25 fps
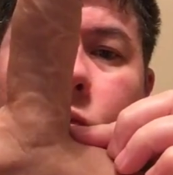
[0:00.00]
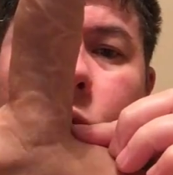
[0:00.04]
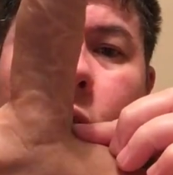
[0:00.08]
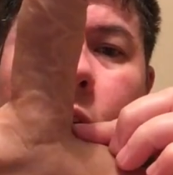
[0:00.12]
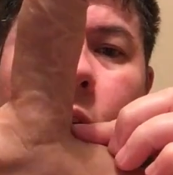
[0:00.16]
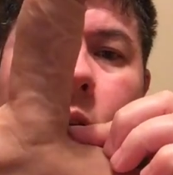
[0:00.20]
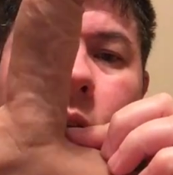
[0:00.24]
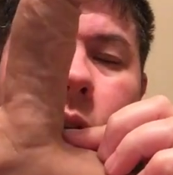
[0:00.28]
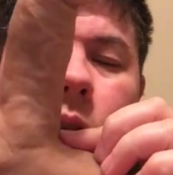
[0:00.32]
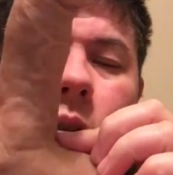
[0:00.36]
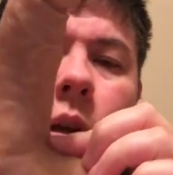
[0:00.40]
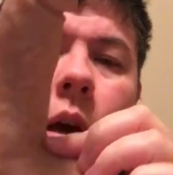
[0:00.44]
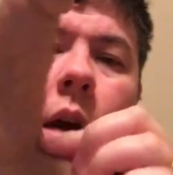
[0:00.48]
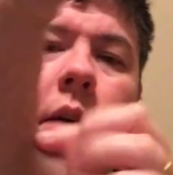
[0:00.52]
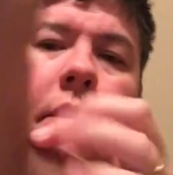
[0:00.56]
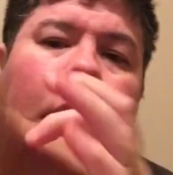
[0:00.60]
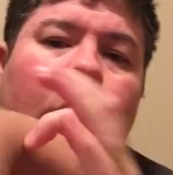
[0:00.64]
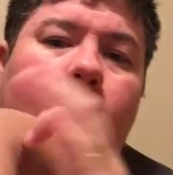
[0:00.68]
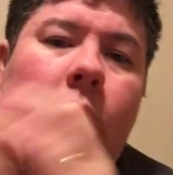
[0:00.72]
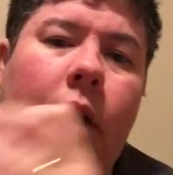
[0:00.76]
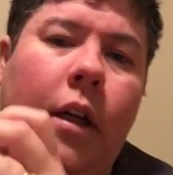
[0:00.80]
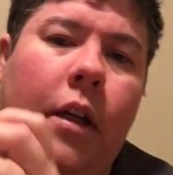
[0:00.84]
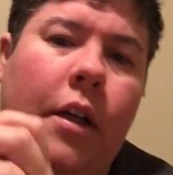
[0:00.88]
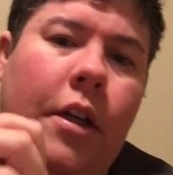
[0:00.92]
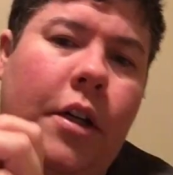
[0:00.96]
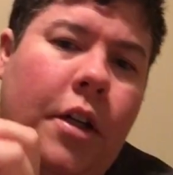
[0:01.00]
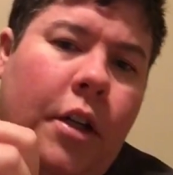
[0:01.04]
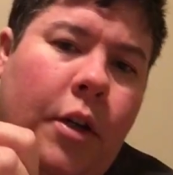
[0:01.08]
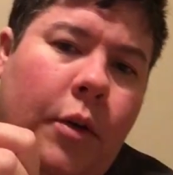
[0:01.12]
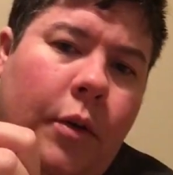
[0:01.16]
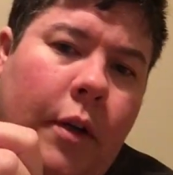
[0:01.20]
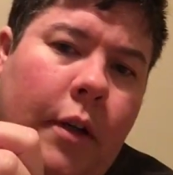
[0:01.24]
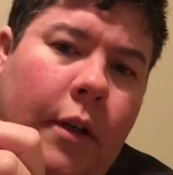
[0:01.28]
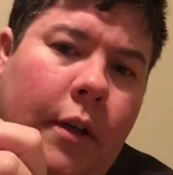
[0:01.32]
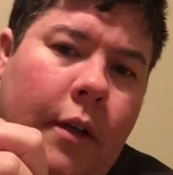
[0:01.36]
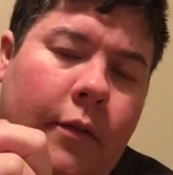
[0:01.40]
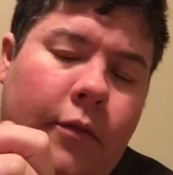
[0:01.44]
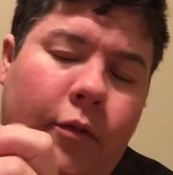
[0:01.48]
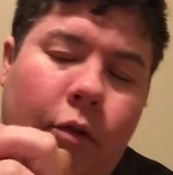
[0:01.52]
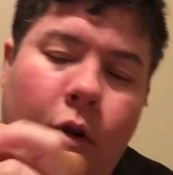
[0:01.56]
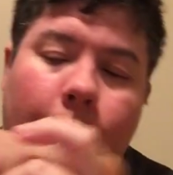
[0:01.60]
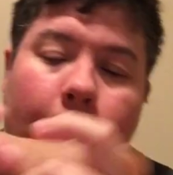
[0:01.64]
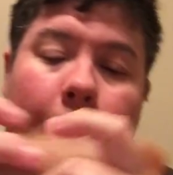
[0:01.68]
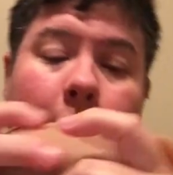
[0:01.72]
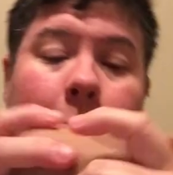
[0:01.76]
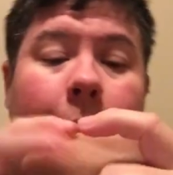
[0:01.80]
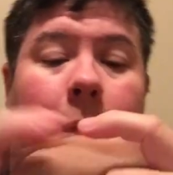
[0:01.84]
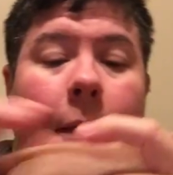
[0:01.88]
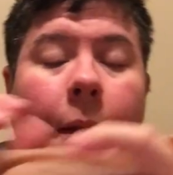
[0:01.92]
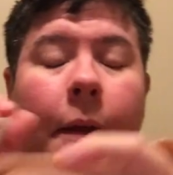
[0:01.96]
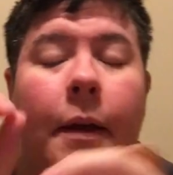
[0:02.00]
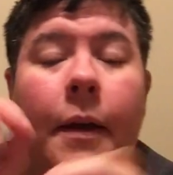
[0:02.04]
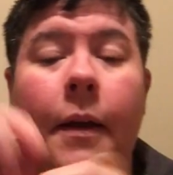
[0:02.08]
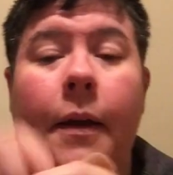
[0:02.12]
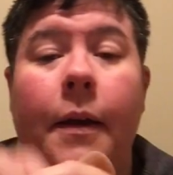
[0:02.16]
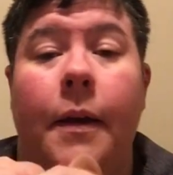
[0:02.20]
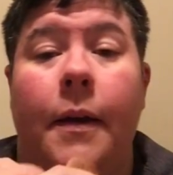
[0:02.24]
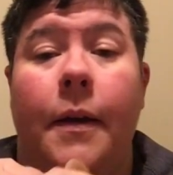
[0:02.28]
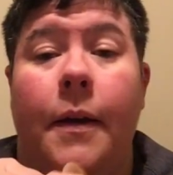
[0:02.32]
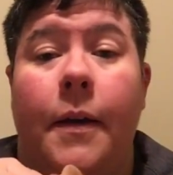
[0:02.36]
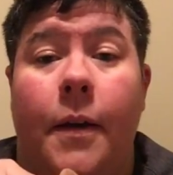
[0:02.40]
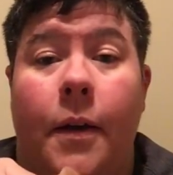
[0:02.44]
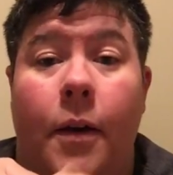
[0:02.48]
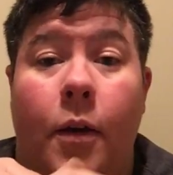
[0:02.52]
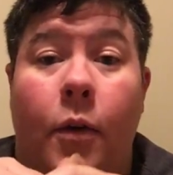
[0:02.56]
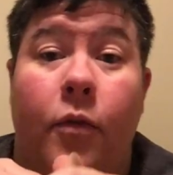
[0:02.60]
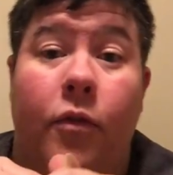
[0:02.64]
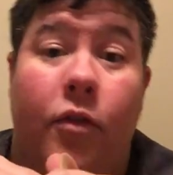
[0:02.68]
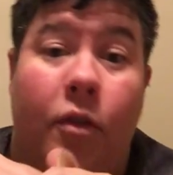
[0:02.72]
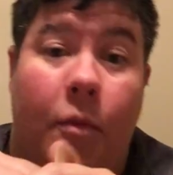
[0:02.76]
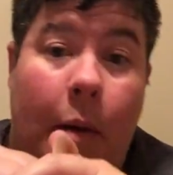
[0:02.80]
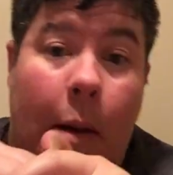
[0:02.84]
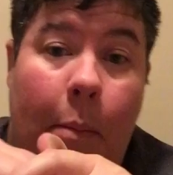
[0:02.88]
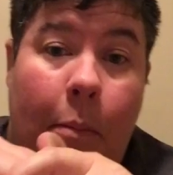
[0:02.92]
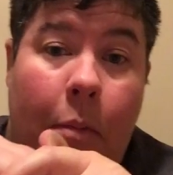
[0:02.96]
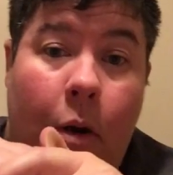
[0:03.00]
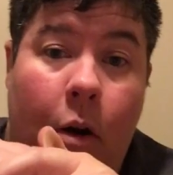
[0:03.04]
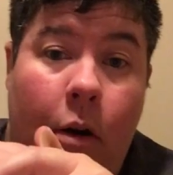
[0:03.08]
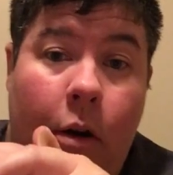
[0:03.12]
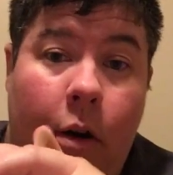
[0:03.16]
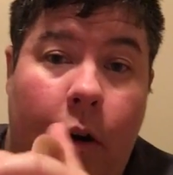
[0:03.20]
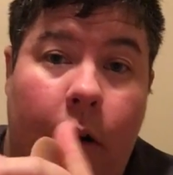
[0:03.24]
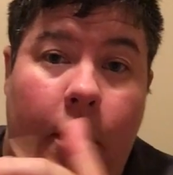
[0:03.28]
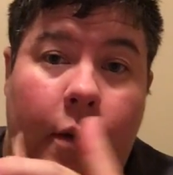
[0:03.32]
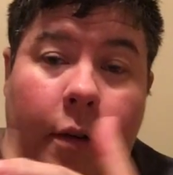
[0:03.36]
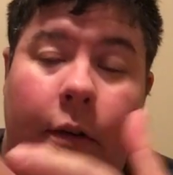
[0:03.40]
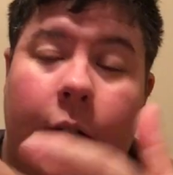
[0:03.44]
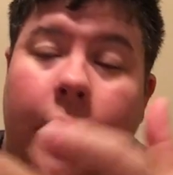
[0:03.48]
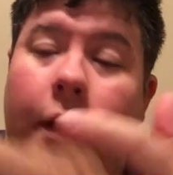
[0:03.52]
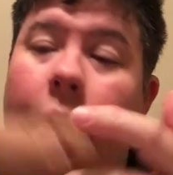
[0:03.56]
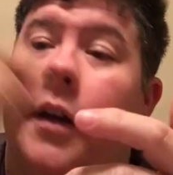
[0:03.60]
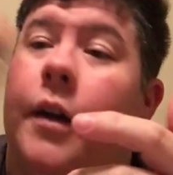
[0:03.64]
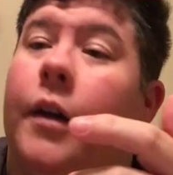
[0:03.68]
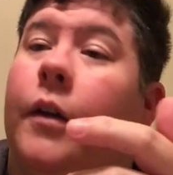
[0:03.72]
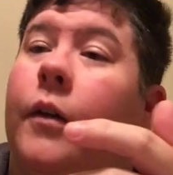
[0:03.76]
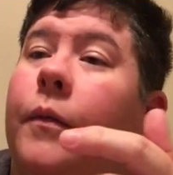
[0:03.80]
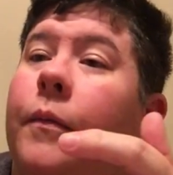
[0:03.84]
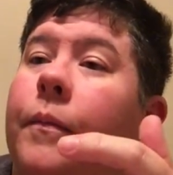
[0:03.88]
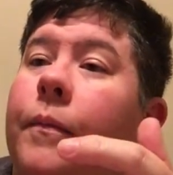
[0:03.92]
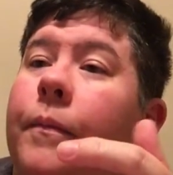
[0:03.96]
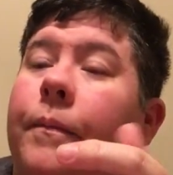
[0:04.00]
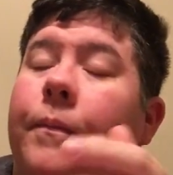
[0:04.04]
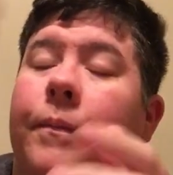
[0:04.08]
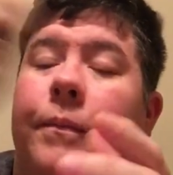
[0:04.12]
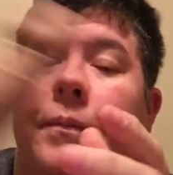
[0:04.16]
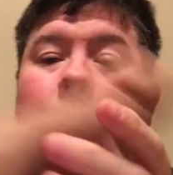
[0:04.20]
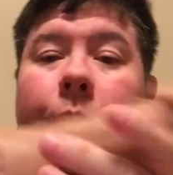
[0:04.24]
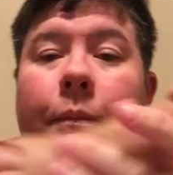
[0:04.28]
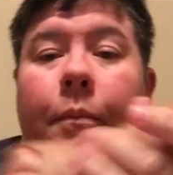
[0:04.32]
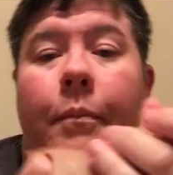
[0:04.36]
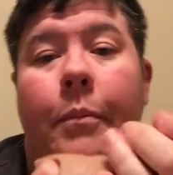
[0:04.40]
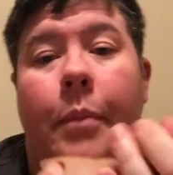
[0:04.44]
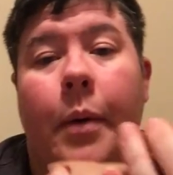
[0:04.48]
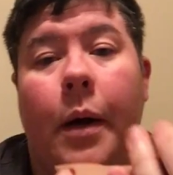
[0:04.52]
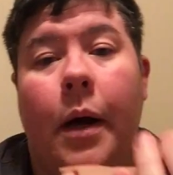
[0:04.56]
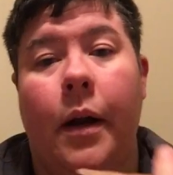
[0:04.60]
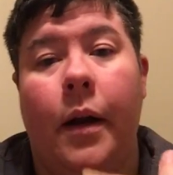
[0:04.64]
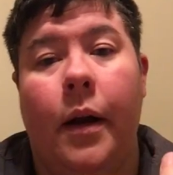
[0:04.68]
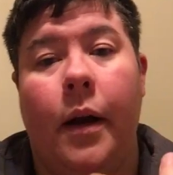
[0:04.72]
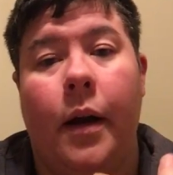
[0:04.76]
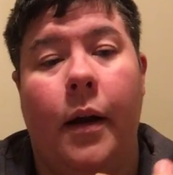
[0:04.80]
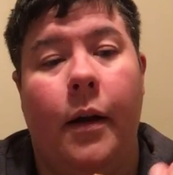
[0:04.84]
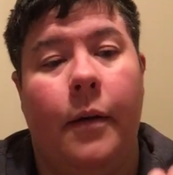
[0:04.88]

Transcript: that's not really going to do it for me, for my partner, you know. But,